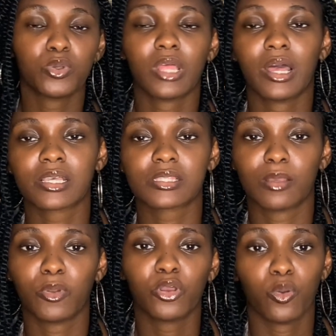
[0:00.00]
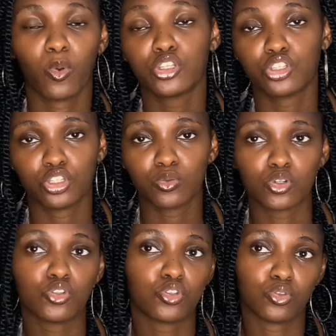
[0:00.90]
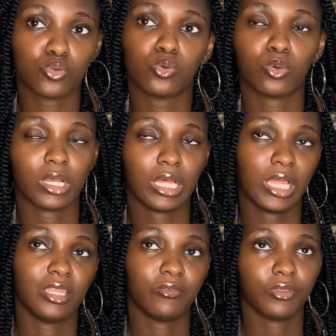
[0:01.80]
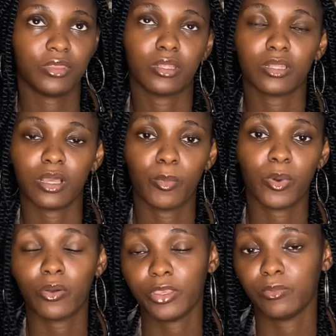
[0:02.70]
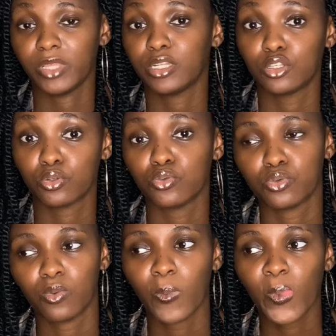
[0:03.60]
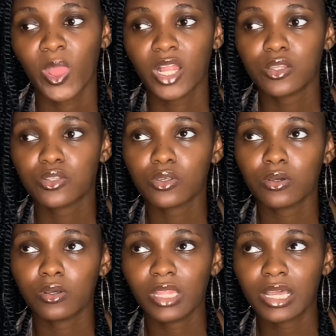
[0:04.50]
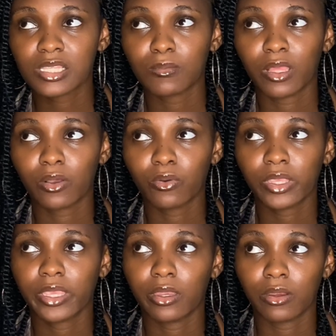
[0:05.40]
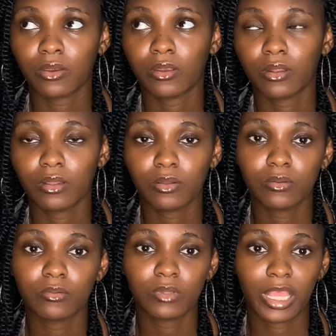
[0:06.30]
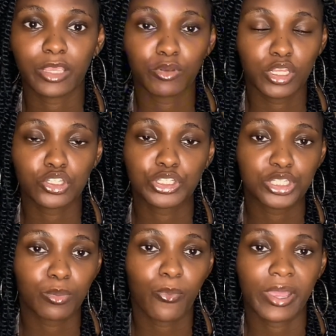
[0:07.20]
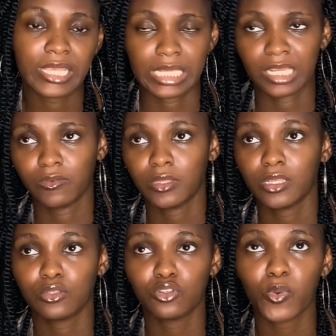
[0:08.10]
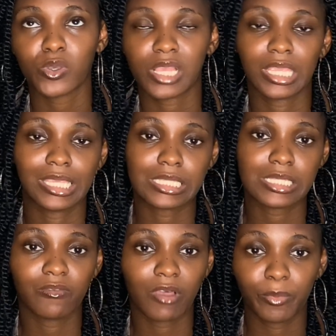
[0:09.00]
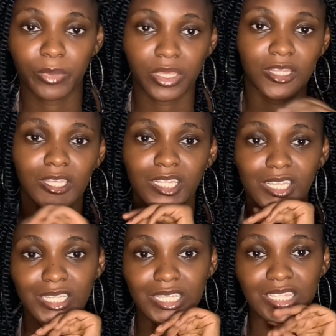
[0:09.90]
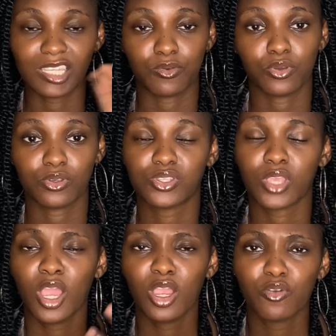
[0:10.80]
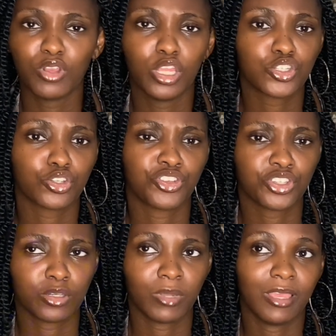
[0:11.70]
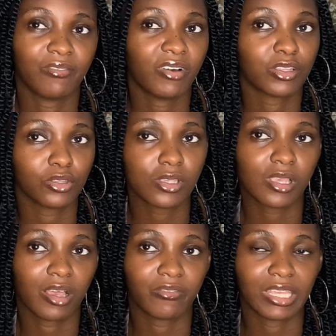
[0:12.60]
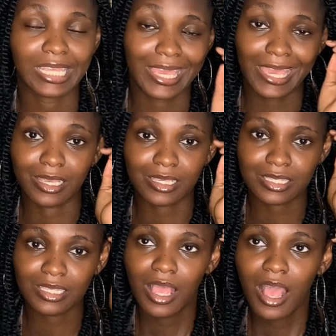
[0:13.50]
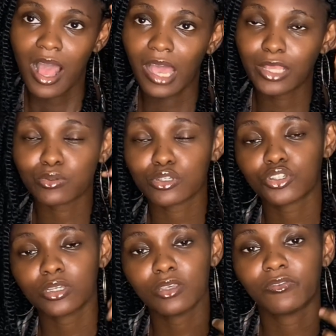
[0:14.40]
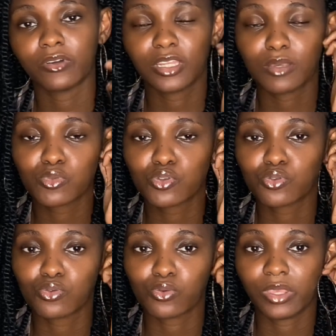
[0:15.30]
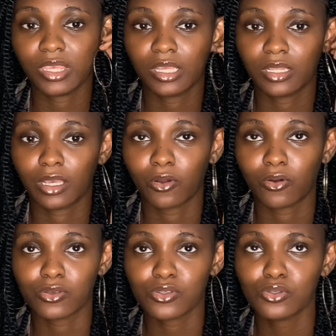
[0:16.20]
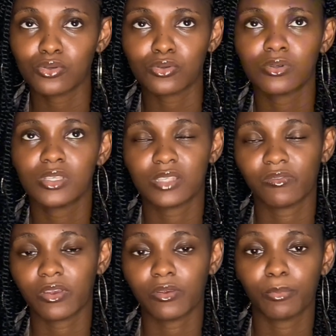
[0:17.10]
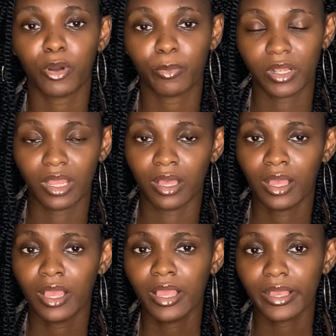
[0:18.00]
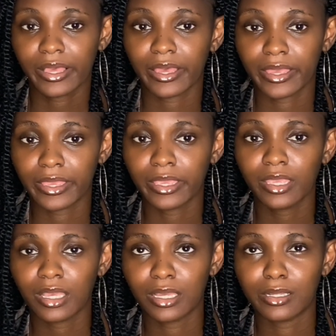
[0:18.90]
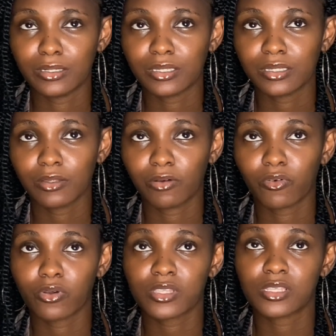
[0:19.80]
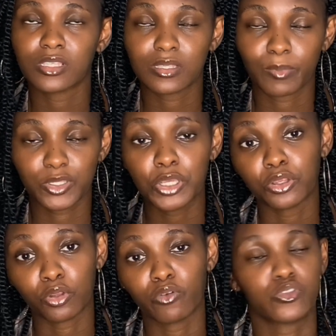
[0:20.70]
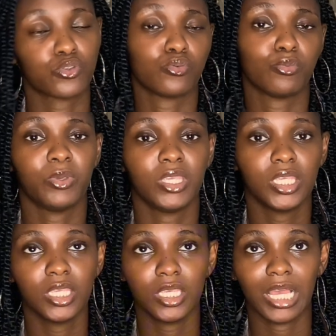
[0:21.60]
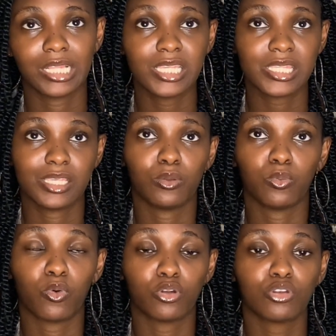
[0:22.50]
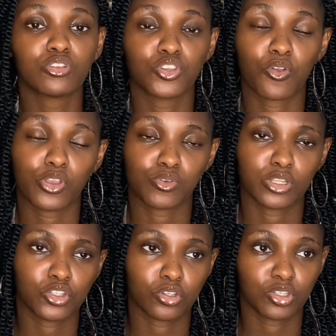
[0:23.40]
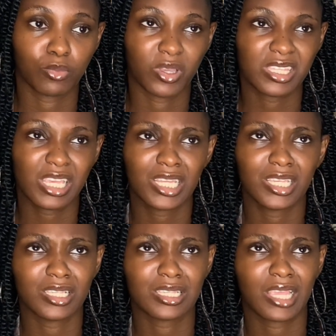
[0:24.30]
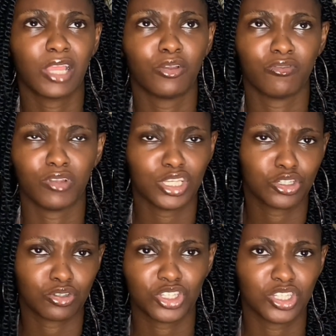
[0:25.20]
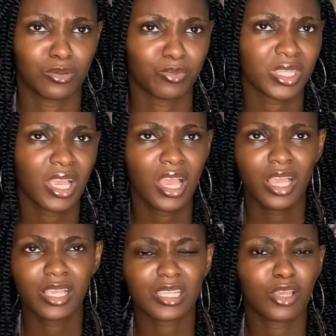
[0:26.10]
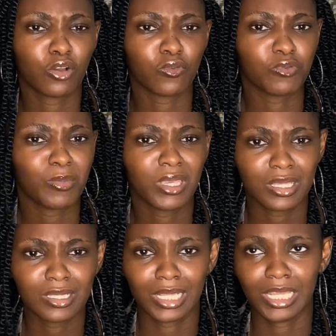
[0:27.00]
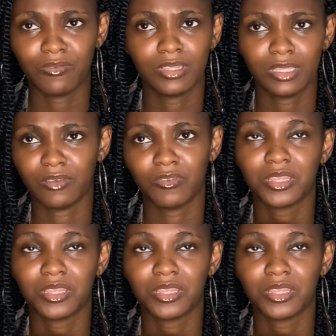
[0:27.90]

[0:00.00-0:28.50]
now asks them, okay, what do you want to know and everything about him that they don't know. So then I asked him like, okay, like relationship wise and everything. Zubby was like he's never been in any serious relationship, and in fact he doesn't have any ex. And it was shocking for them to hear that, because he's a very popular guy, and of course he's mature enough to be at least in one serious relationship. But he said he's scared of relationships, scared of women and everything.